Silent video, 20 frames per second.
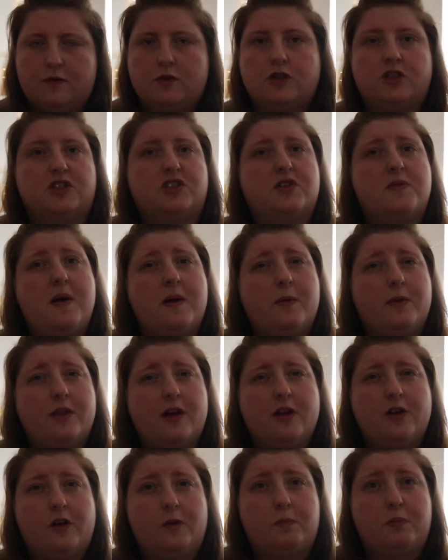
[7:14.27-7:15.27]
just come out with
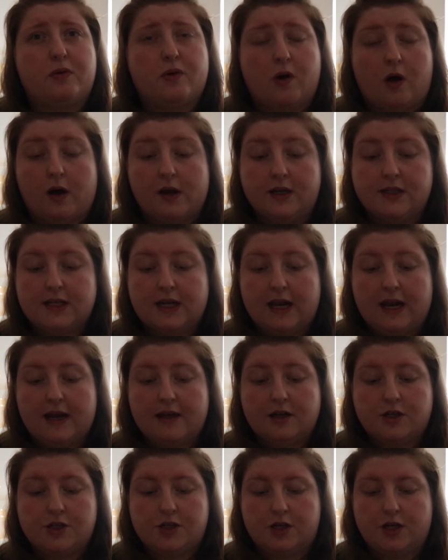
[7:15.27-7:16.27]
their new Pride
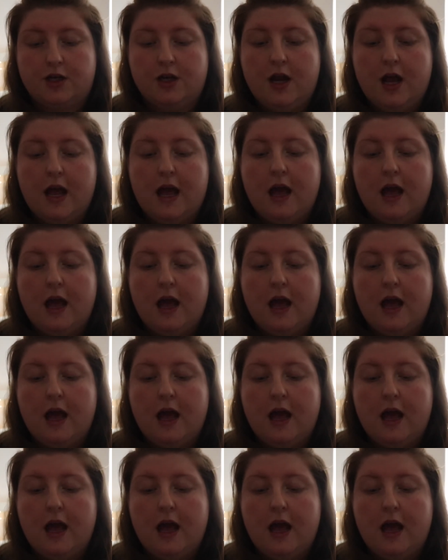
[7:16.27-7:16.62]
collection,